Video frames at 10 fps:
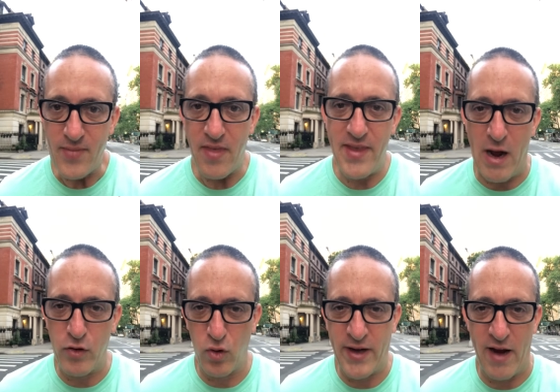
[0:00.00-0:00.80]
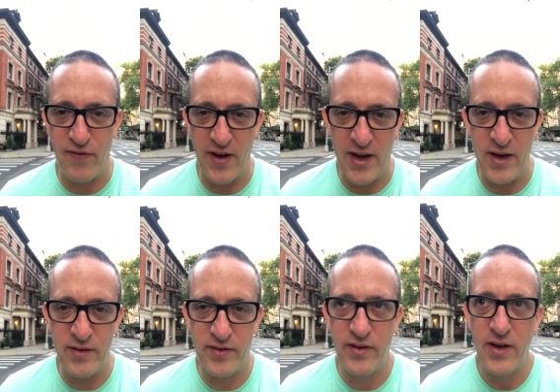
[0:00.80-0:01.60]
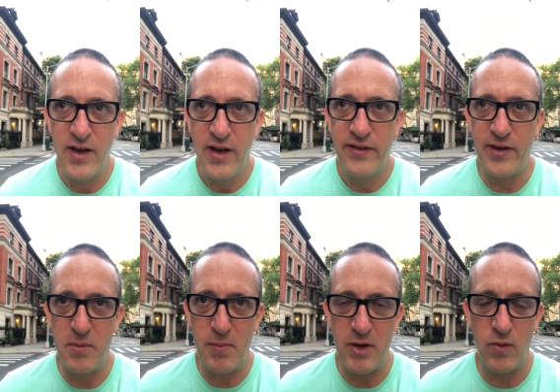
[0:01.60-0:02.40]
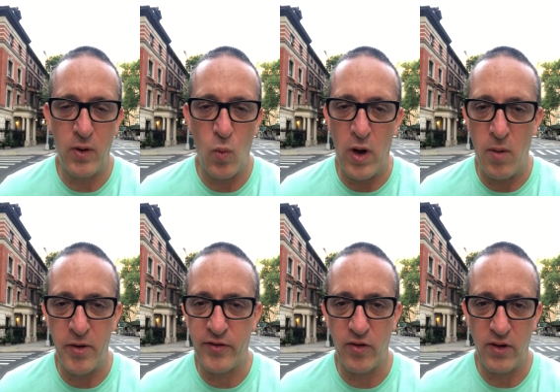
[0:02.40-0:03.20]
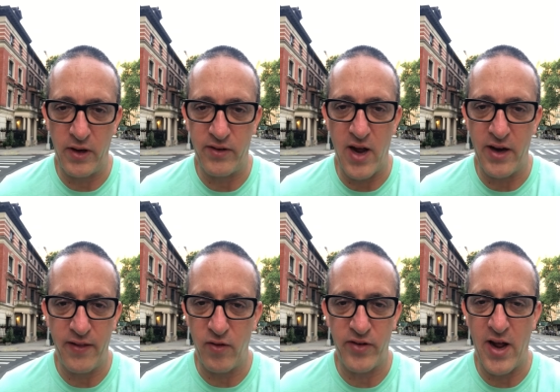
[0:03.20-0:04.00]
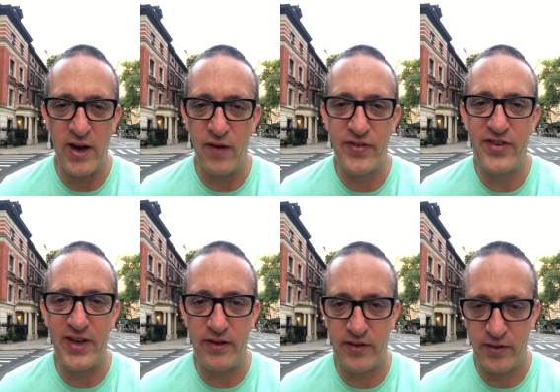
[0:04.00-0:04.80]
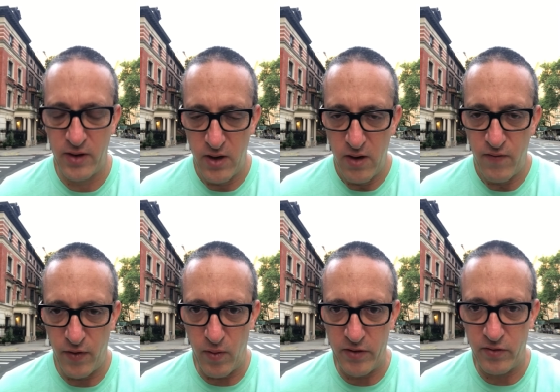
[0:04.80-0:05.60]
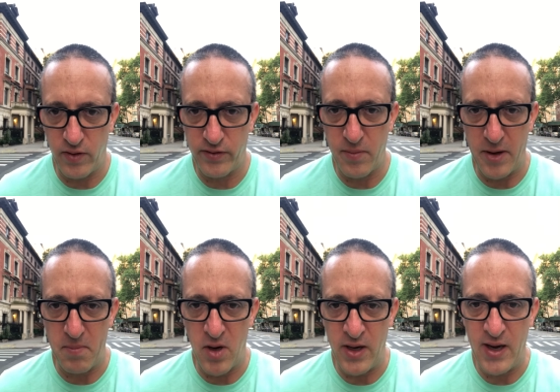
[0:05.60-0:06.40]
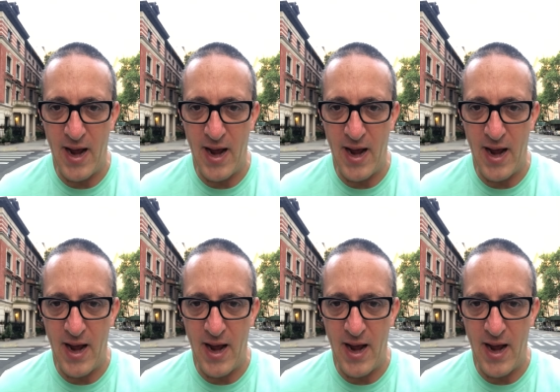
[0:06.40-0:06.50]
The outdoor cafes seem to be doing well, but certainly there's not enough seats for the restaurants to make money.